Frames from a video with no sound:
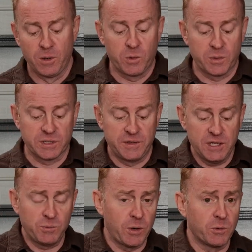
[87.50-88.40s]
Whereas
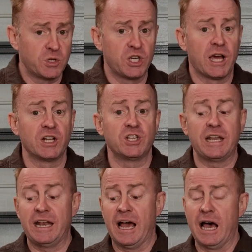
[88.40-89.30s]
this one will charge
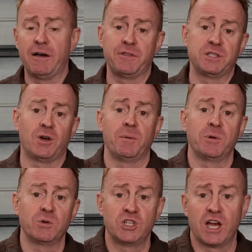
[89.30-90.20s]
it in half the time.
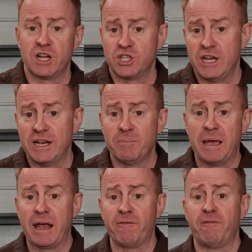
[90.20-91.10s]
It'll charge it in
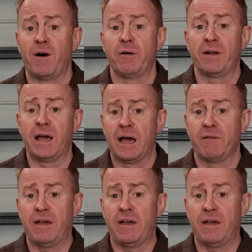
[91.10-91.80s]
about 5.5